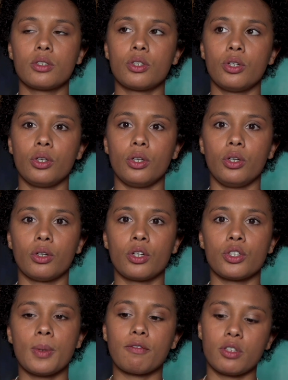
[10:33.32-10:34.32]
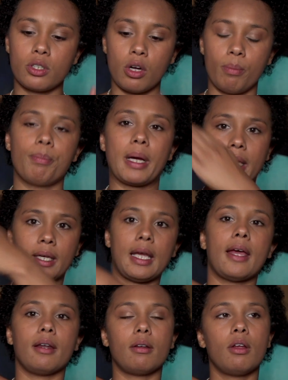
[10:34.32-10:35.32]
to, because you have to start back
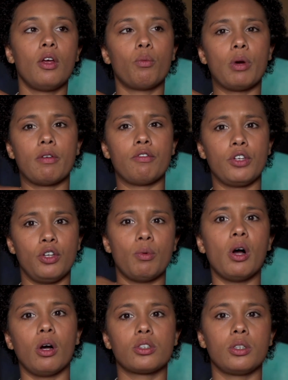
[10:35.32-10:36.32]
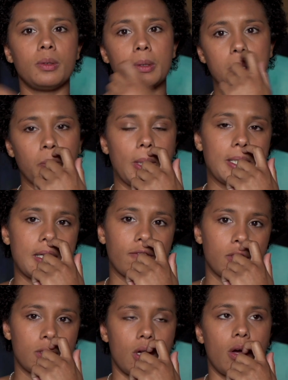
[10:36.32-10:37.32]
again wherever you are, so you always have
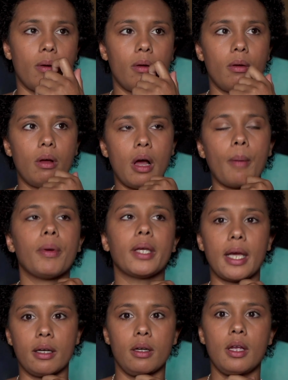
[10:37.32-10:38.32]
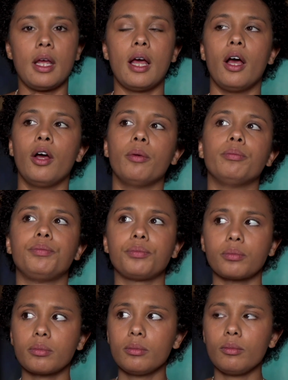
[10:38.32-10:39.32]
to start up again,
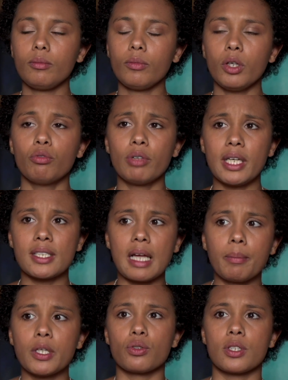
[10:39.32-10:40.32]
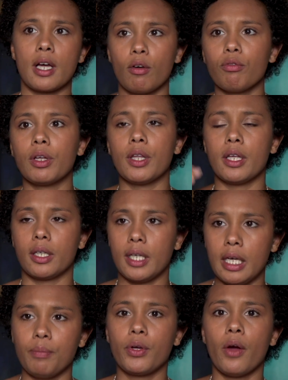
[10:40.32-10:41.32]
re-establish yourself and then
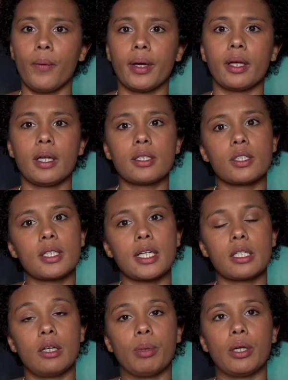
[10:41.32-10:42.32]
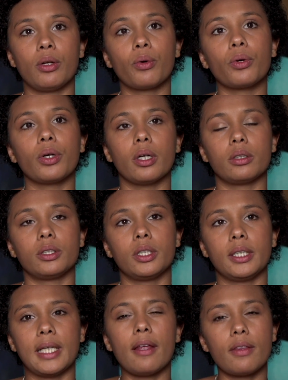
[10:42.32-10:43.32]
keep going, and it just takes a little bit longer to
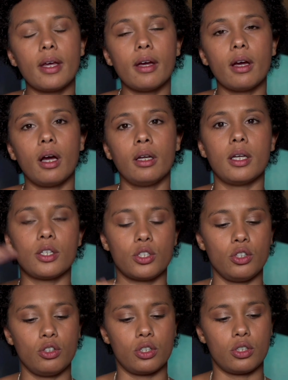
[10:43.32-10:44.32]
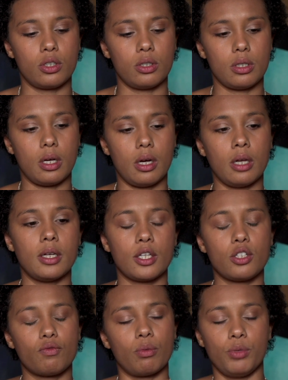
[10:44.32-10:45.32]
get there
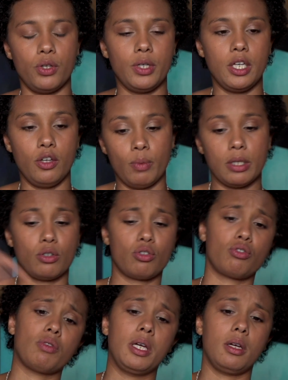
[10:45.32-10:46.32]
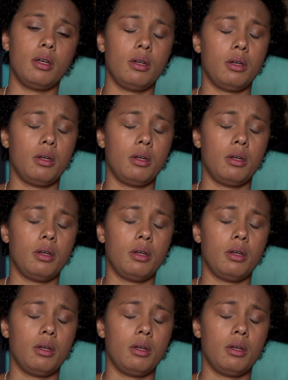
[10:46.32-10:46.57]
unless from uni you went straight